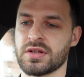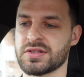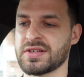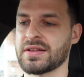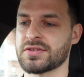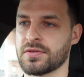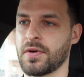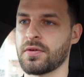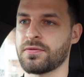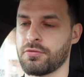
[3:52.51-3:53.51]
and send stuff
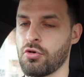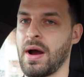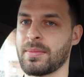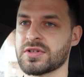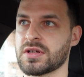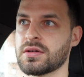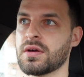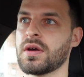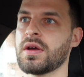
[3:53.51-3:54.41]
off through Amazon,